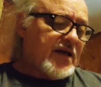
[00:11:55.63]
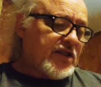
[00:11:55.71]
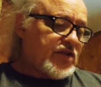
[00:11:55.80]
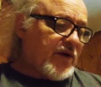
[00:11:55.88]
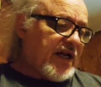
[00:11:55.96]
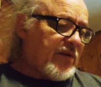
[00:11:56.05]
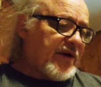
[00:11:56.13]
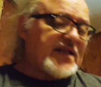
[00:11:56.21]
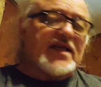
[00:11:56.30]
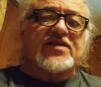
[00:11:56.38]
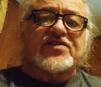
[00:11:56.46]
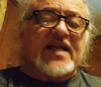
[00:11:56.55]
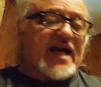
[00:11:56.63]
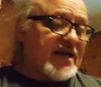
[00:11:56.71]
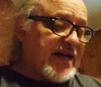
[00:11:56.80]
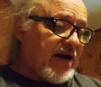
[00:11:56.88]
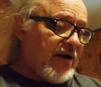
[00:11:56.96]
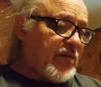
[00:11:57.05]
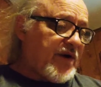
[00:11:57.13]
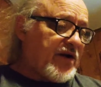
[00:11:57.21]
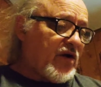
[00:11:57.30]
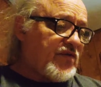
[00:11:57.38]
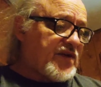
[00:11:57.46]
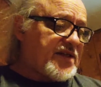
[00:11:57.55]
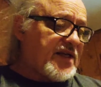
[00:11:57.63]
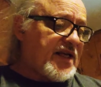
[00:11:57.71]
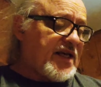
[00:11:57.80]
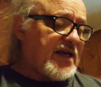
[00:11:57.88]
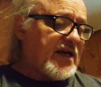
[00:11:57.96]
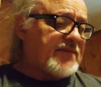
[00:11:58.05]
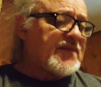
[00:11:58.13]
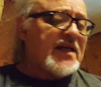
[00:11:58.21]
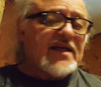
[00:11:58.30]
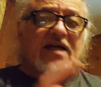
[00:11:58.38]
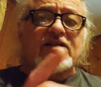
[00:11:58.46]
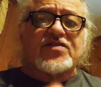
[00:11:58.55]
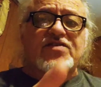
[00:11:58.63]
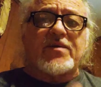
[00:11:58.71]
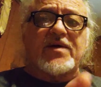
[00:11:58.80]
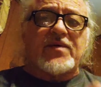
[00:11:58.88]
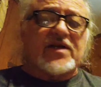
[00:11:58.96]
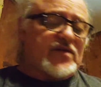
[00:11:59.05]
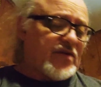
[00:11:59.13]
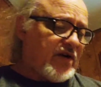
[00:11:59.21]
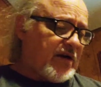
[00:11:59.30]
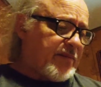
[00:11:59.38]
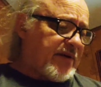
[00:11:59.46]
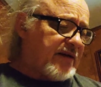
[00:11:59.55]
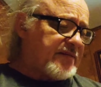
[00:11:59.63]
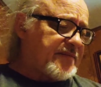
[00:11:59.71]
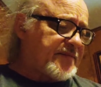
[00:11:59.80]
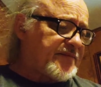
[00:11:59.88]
So anyway, there's that. Now I went over to the, now this is something I want to talk about.